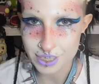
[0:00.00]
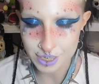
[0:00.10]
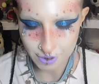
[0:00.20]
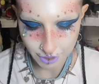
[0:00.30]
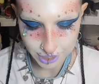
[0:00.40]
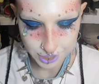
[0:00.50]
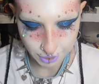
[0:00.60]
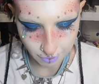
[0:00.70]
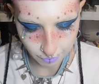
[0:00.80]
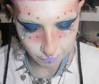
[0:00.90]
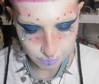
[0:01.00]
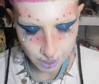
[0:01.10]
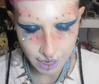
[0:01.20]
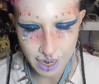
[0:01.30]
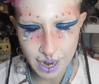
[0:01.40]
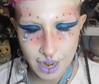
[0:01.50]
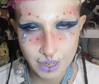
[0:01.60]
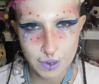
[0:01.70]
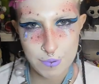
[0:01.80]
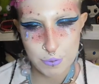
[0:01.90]
did not deserve, but I
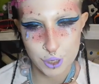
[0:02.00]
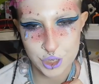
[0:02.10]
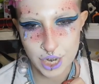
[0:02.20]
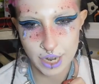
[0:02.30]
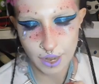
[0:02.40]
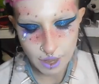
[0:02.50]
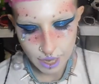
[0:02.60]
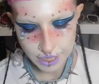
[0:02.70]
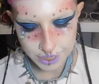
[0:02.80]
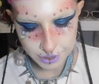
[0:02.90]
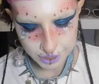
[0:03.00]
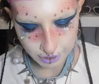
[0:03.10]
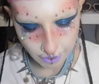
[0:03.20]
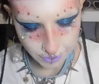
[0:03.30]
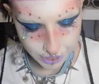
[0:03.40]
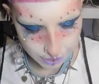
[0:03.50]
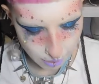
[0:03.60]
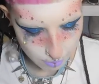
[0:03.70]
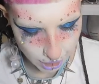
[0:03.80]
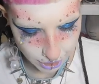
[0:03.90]
highly appreciate. I seriously love it
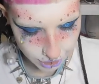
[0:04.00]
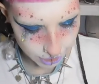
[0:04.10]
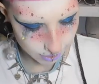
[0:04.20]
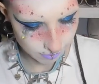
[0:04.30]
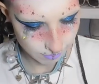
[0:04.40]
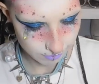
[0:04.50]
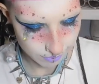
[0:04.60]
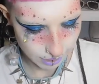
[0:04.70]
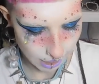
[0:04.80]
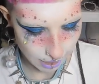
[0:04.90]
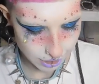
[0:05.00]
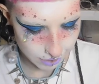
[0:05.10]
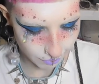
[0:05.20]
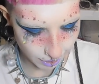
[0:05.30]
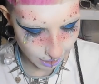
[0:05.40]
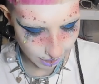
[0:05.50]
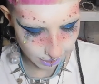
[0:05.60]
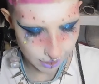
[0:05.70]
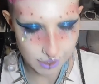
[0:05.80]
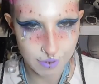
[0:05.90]
so much. I just feel like
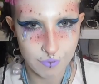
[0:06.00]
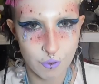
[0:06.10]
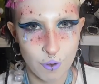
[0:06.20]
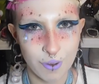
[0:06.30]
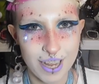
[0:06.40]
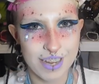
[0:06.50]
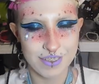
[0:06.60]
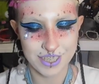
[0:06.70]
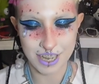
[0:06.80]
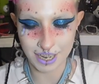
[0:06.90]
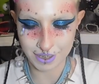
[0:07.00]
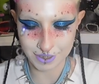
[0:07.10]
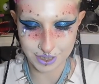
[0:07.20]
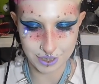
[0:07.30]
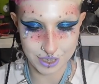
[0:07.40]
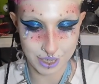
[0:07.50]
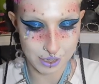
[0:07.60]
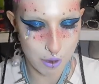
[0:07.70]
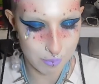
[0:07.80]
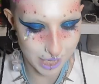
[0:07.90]
for what you sent, you seriously
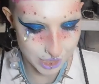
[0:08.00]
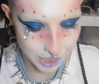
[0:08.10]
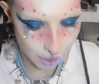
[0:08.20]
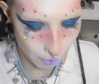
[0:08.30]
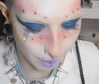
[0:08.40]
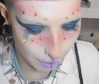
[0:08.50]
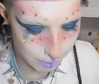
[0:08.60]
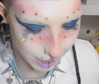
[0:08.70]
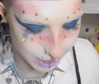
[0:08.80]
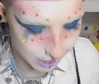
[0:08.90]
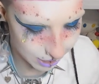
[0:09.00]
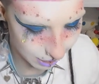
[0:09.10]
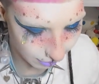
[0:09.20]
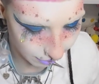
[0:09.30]
know me so well because it's like